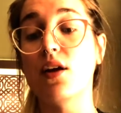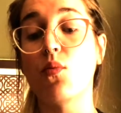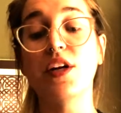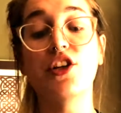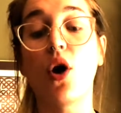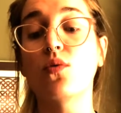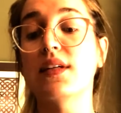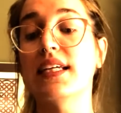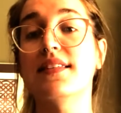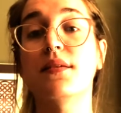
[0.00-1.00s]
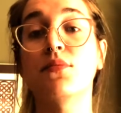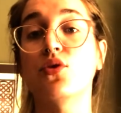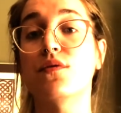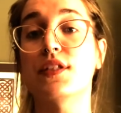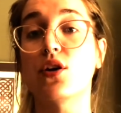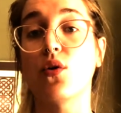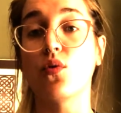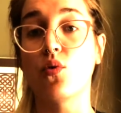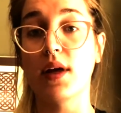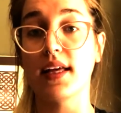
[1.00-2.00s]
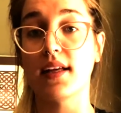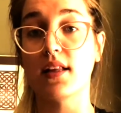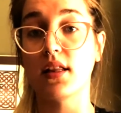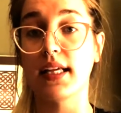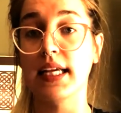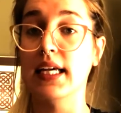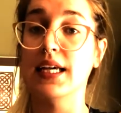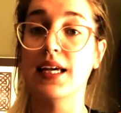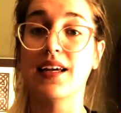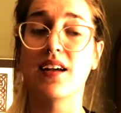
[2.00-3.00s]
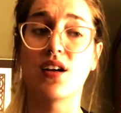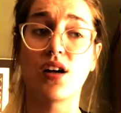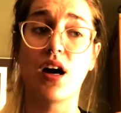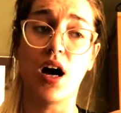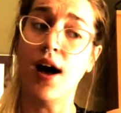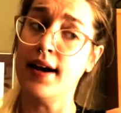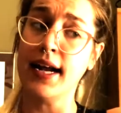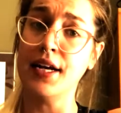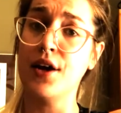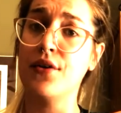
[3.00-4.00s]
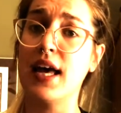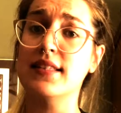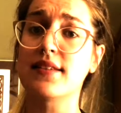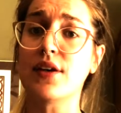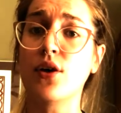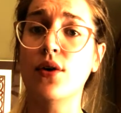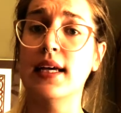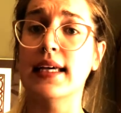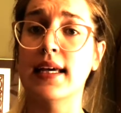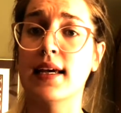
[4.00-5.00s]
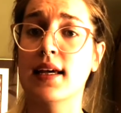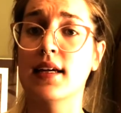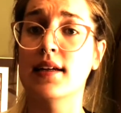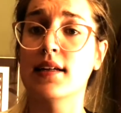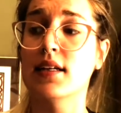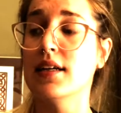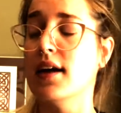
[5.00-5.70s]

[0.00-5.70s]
We don't need to move so quickly. God, I know that's annoying.